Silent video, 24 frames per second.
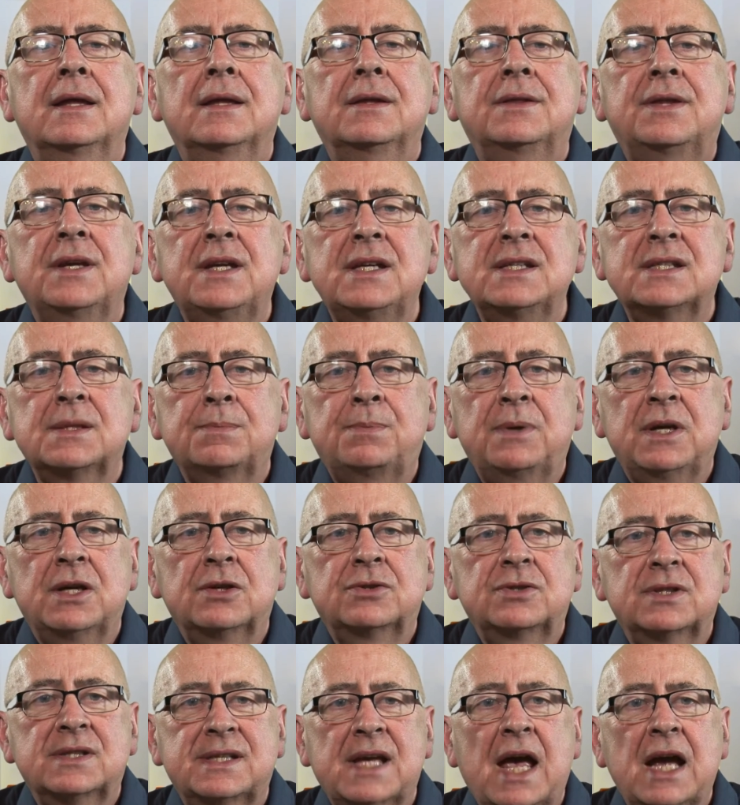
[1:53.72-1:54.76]
These appear
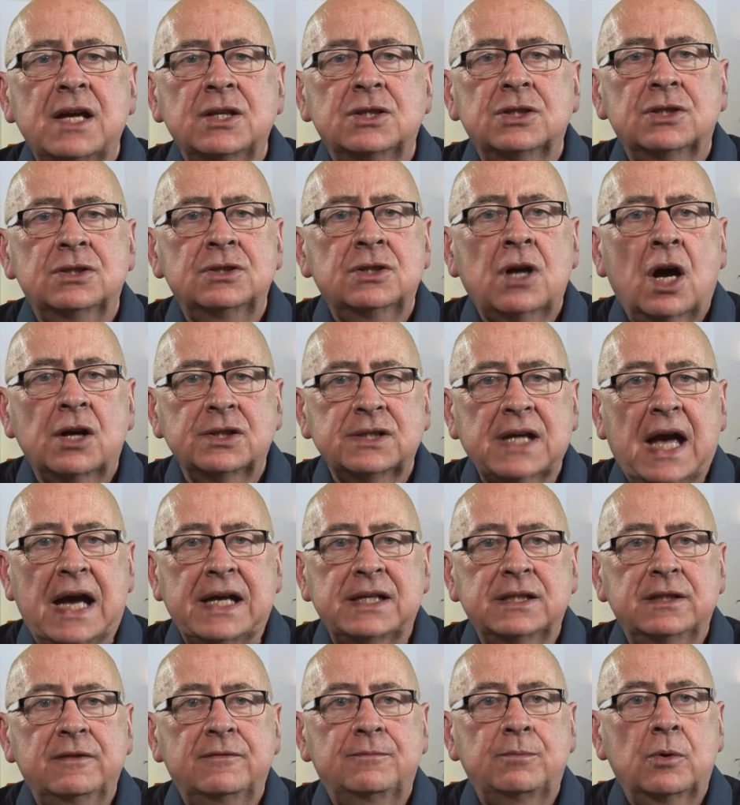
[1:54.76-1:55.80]
to sanction not
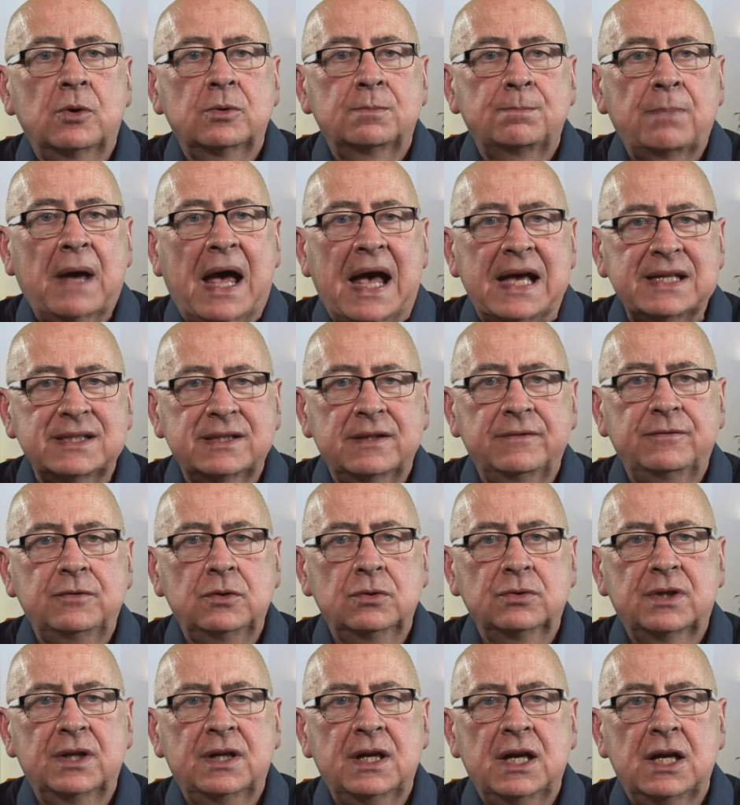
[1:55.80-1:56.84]
active but passive
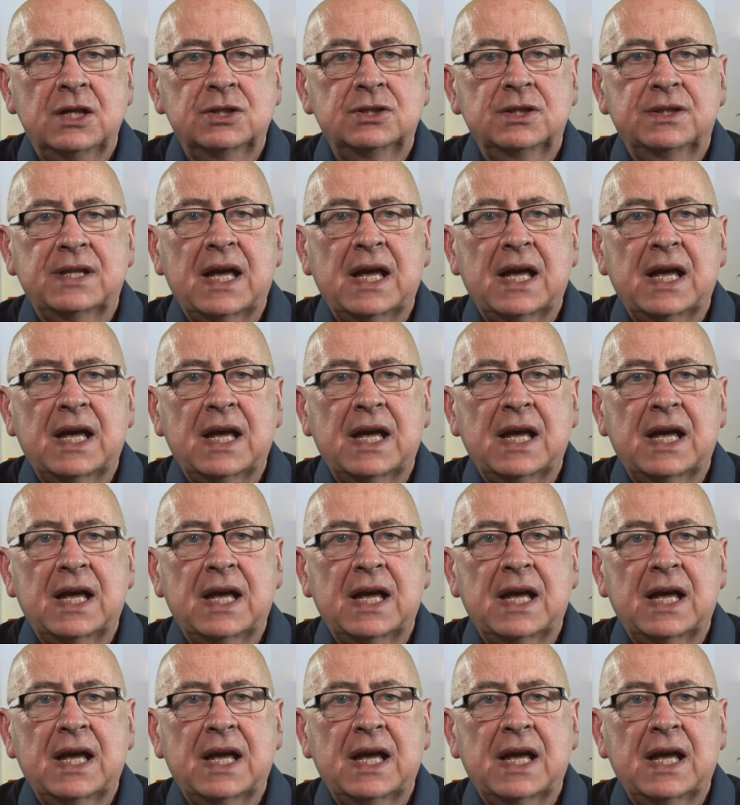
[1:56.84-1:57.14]
euthanasia,